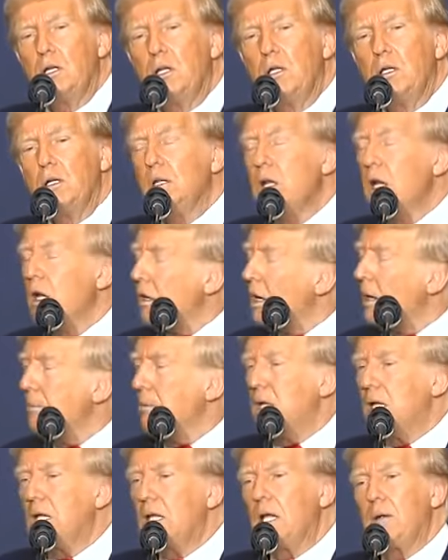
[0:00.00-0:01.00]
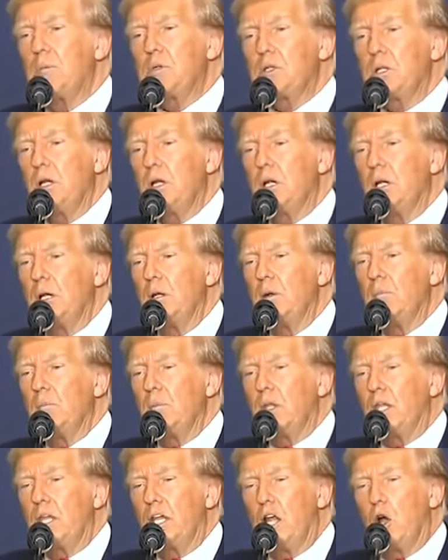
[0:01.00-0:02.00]
No, I may. I'm sorry.
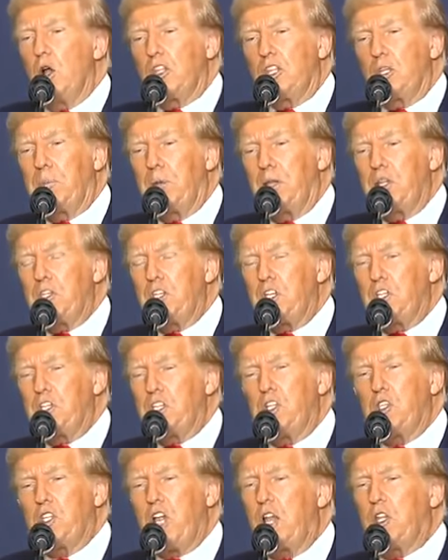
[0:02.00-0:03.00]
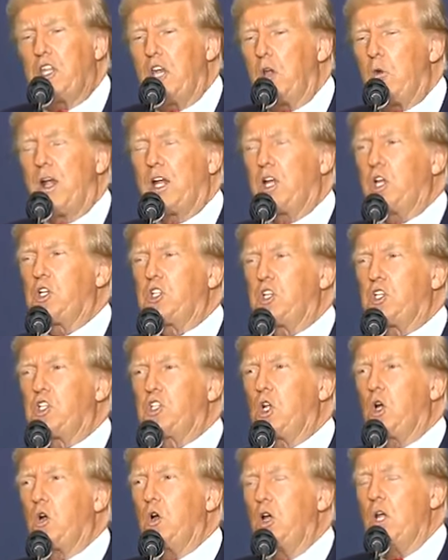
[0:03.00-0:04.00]
You know what the business is? I'll tell you why, because it's
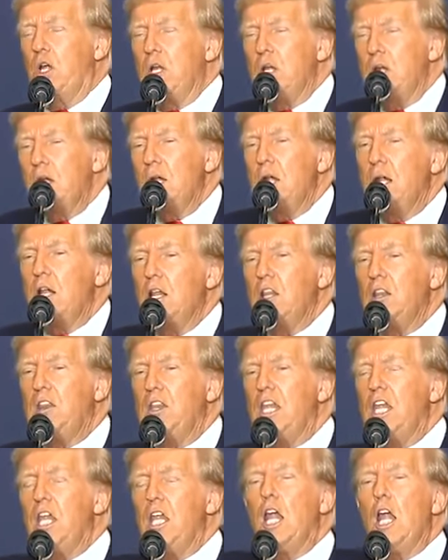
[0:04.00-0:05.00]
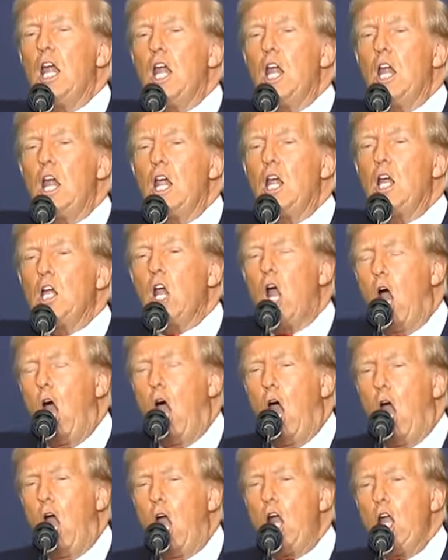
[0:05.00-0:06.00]
so. The
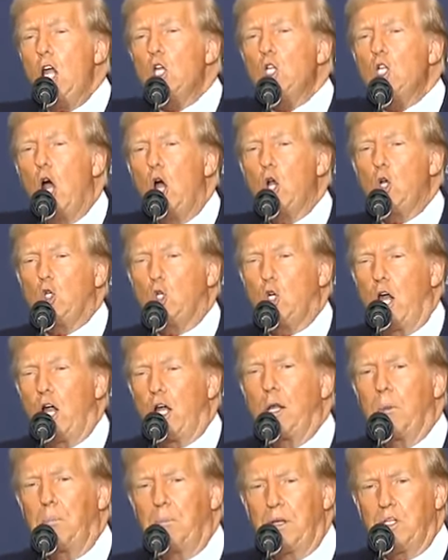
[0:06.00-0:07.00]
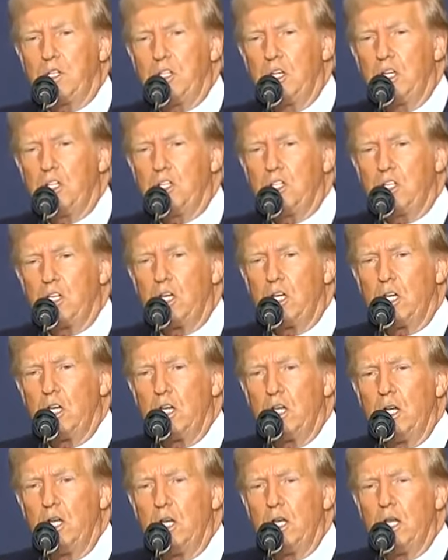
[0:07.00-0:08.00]
car tow truck business.
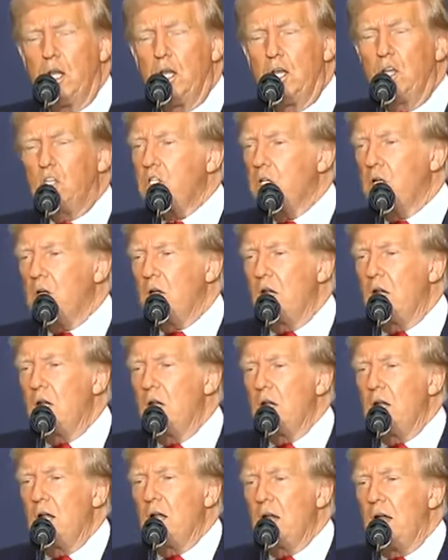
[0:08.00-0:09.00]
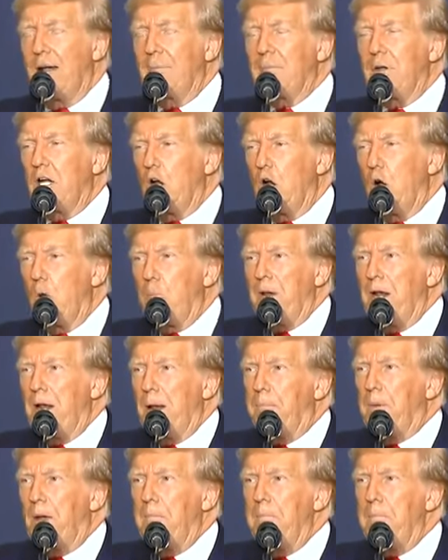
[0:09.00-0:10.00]
I'm going to open
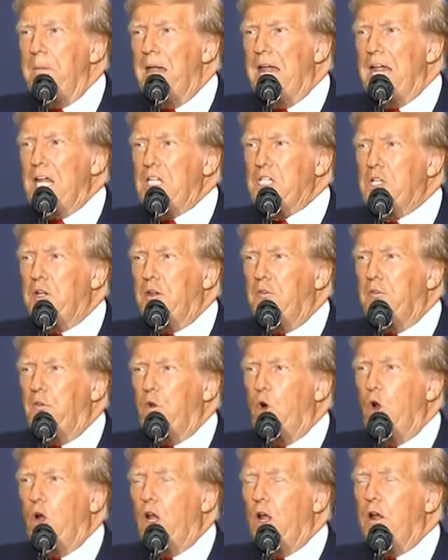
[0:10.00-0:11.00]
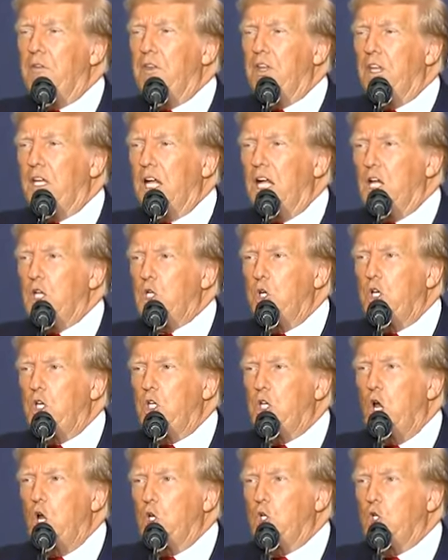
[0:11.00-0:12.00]
up a massive, all over the country,
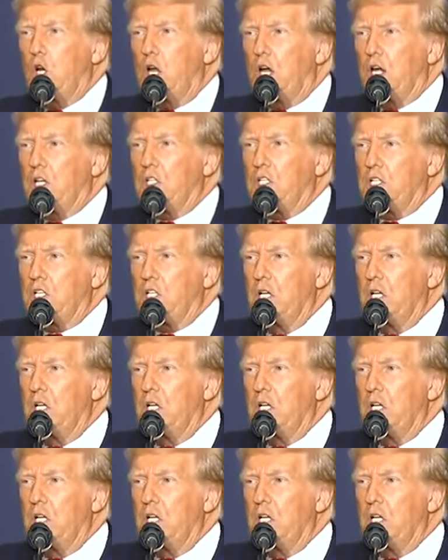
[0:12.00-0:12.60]
tow trucks